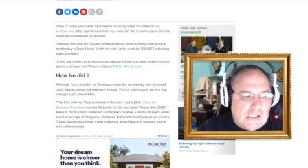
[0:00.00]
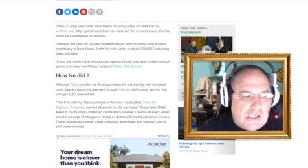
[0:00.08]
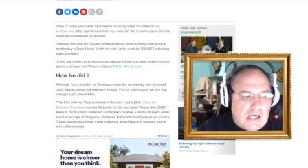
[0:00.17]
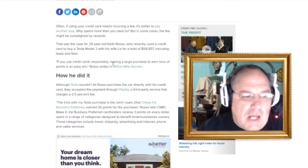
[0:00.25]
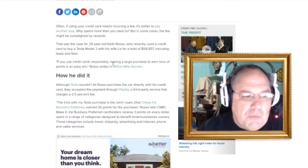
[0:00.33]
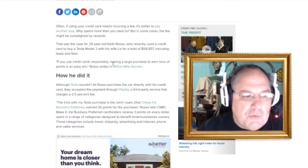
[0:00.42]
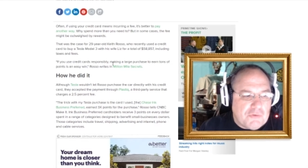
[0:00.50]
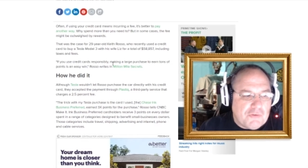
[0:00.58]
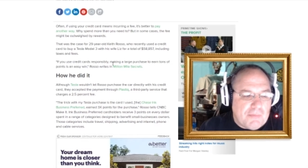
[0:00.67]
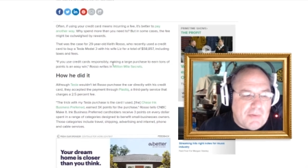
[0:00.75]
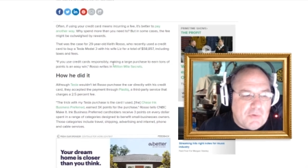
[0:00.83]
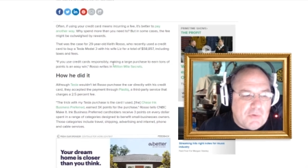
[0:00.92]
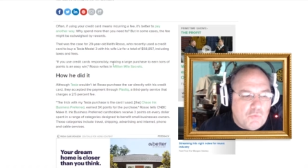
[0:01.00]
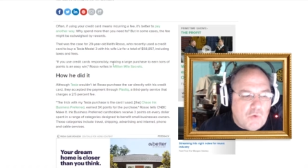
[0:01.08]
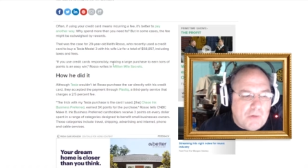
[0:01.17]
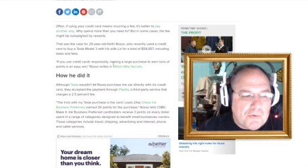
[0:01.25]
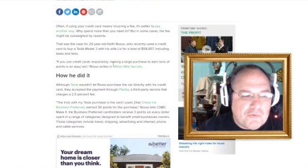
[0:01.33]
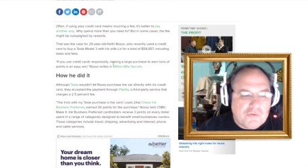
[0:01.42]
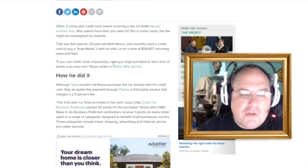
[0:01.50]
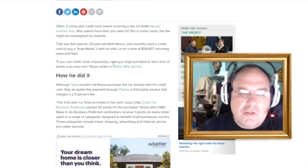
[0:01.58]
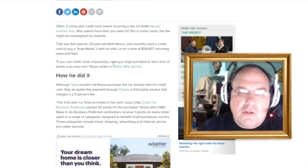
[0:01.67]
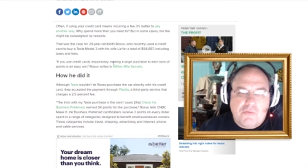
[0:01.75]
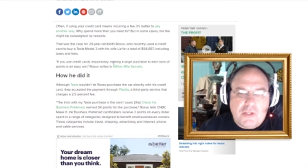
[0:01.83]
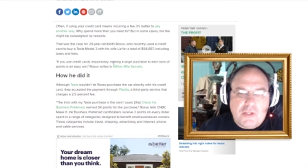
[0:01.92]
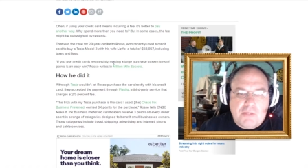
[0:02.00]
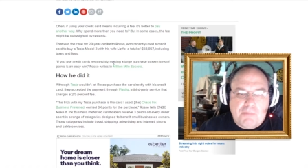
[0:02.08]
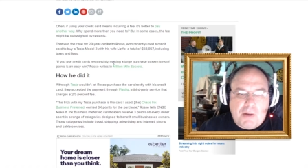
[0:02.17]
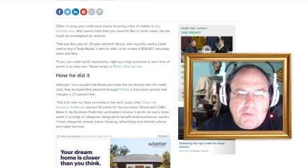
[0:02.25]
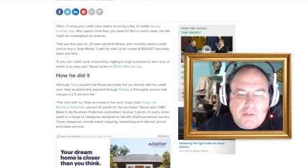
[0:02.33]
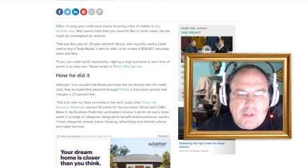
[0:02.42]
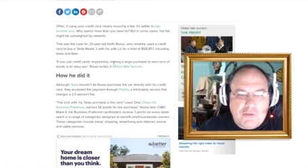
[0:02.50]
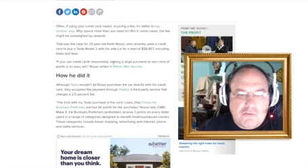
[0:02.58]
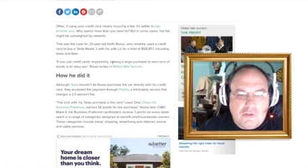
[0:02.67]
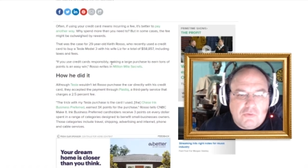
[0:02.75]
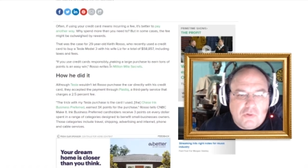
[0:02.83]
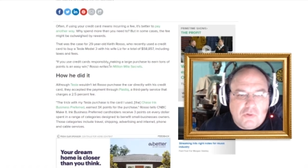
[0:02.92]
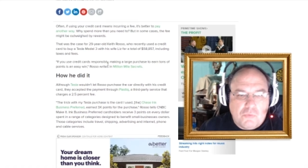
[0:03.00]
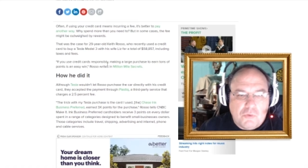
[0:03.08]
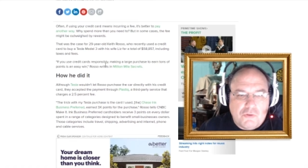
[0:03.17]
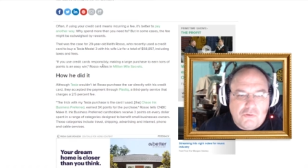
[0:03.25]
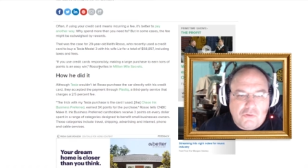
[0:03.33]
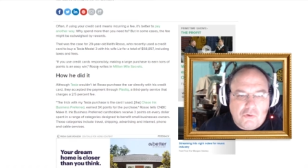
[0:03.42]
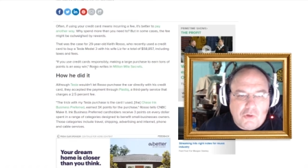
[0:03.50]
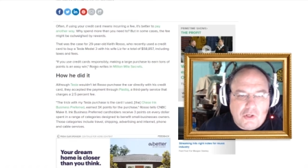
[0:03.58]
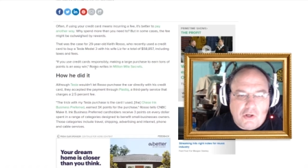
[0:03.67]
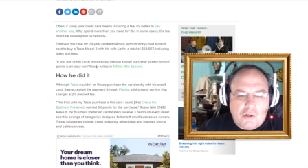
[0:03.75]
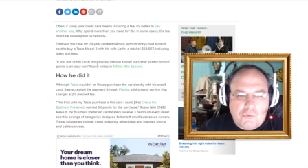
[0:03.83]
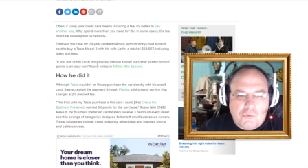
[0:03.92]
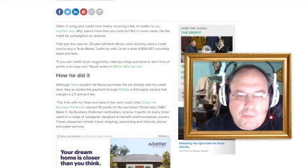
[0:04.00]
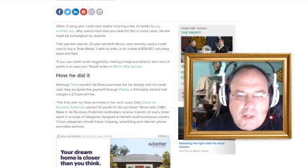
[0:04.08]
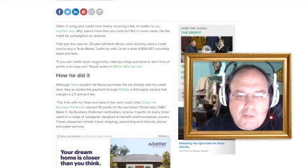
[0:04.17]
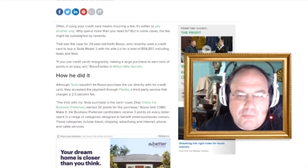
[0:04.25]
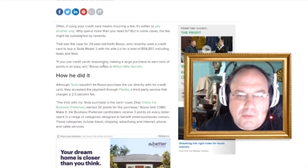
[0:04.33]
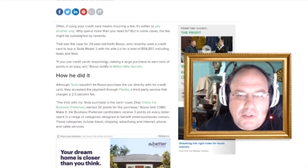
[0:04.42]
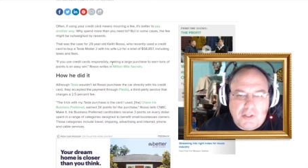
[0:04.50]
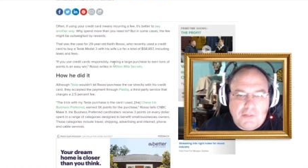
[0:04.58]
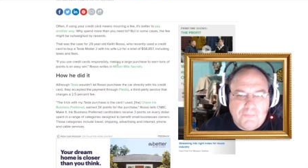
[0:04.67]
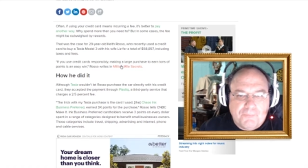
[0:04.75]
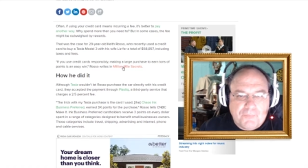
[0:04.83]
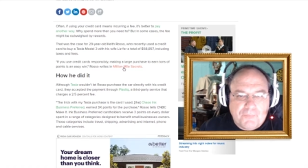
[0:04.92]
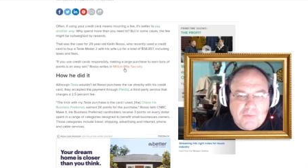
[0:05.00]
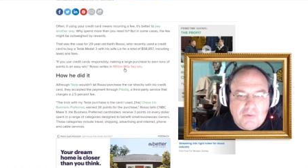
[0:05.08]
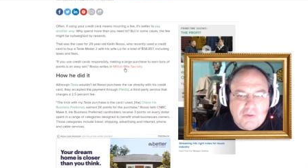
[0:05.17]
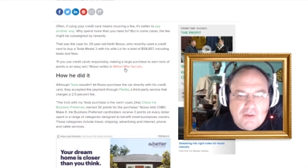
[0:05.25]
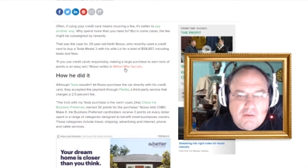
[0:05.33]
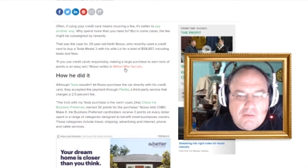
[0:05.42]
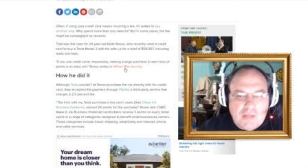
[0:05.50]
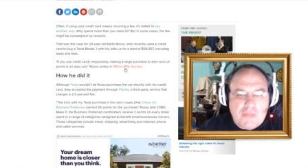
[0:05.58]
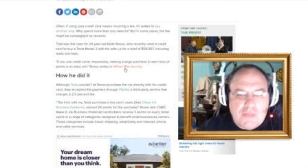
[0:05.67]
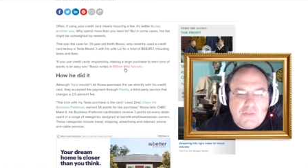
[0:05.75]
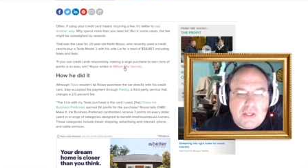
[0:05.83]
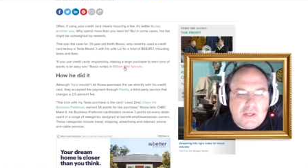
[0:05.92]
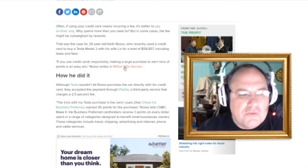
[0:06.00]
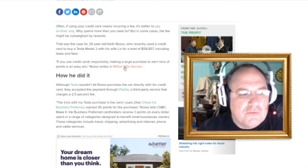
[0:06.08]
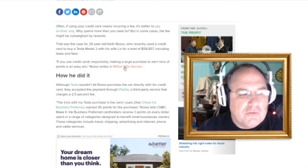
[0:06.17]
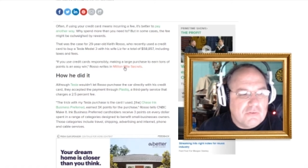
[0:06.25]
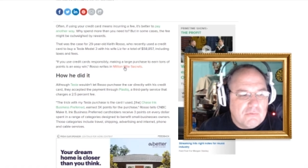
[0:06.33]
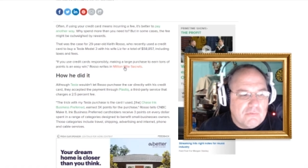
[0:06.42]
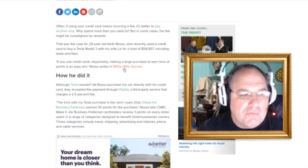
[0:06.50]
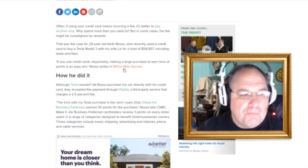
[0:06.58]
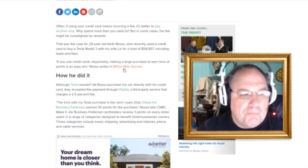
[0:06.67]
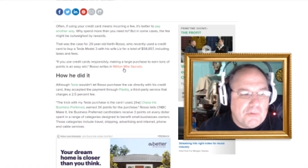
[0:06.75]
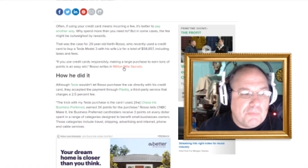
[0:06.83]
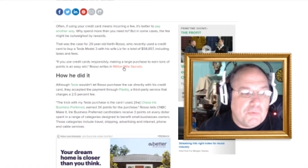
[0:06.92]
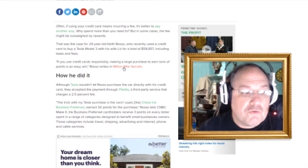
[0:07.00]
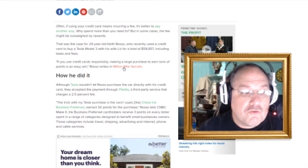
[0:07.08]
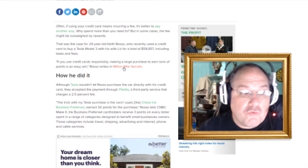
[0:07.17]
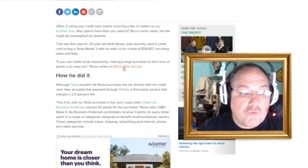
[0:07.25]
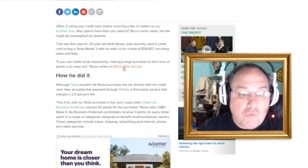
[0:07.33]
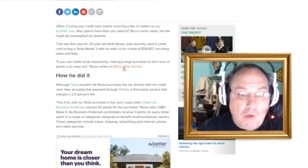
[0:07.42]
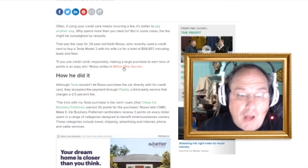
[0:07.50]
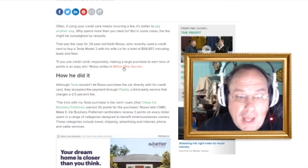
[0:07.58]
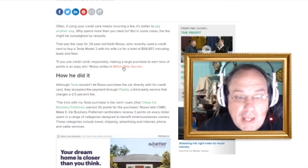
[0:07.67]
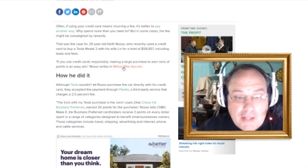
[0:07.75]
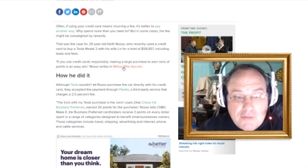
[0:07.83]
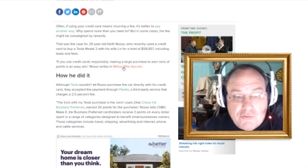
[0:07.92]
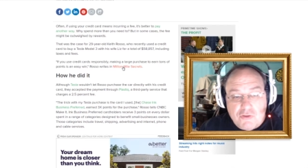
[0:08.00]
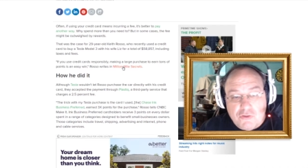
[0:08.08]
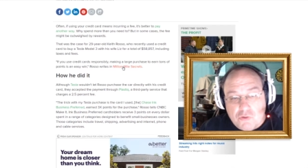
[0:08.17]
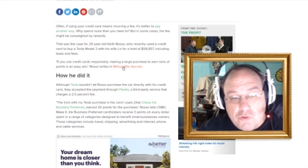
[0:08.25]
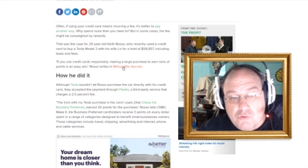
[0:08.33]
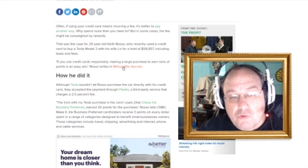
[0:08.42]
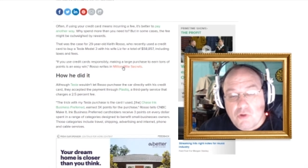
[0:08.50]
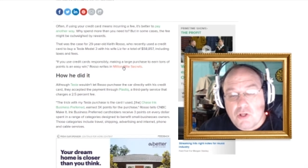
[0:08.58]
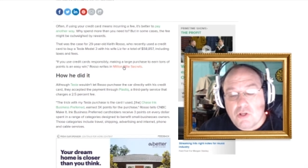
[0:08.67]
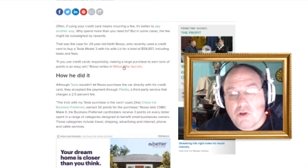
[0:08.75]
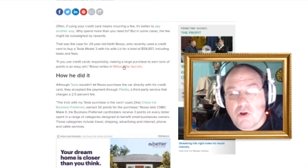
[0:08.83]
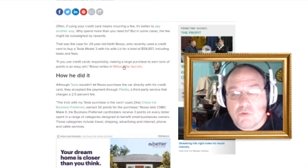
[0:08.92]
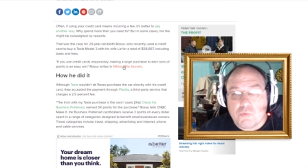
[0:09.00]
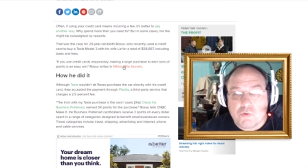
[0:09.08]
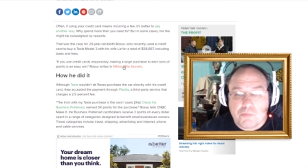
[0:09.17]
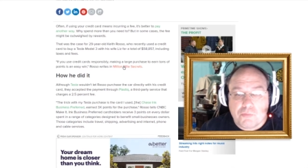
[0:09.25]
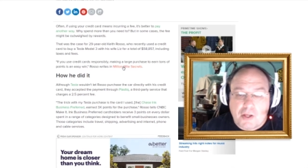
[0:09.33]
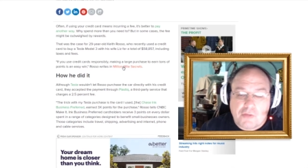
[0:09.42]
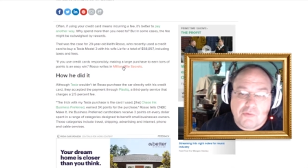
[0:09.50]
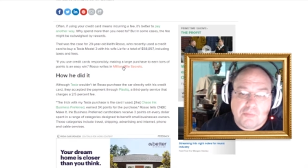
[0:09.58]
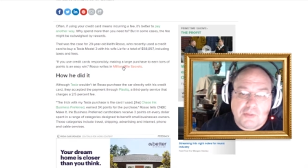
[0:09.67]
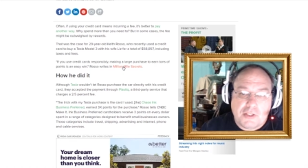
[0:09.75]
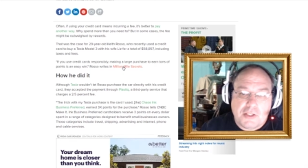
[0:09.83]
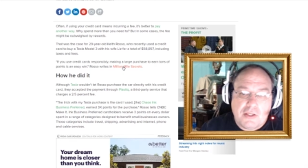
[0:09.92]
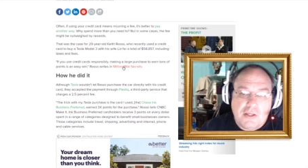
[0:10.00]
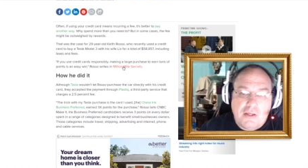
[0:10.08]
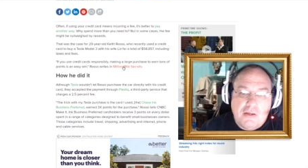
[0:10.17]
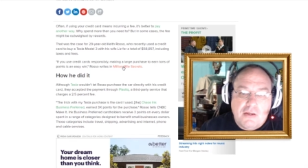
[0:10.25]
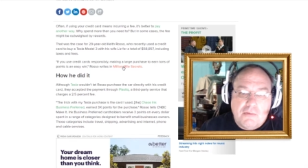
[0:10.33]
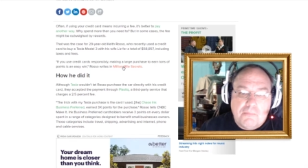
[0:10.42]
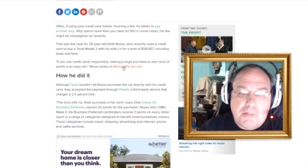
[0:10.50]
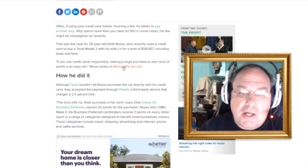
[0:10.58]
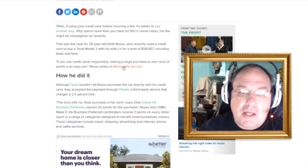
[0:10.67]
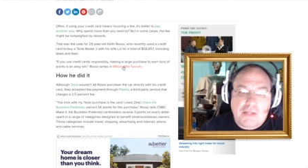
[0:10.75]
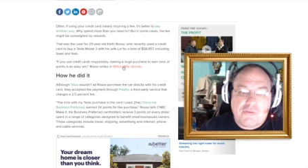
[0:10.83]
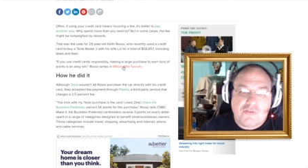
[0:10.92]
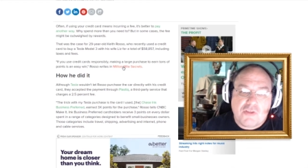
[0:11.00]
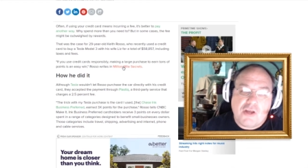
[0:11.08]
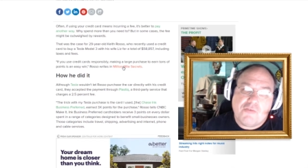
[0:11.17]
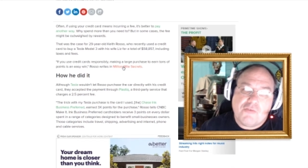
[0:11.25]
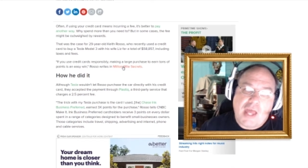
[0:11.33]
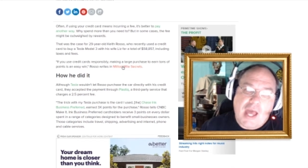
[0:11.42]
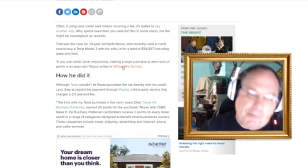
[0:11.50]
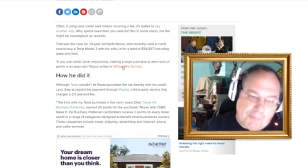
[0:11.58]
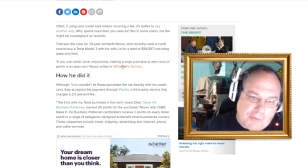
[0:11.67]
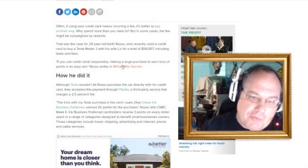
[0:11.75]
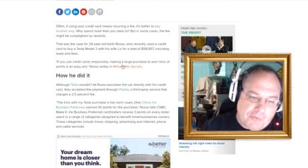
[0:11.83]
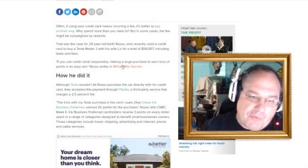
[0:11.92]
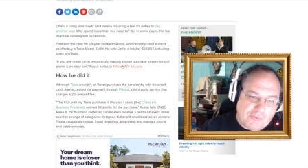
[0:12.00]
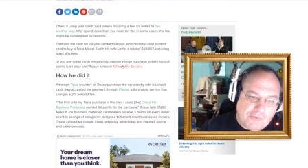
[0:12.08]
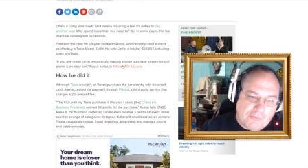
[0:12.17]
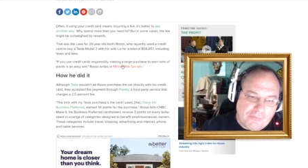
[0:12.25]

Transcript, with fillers: I would say maybe 1% of the population would use a credit card responsibly. In the end, people try to use a credit card responsibly. But stuff happens.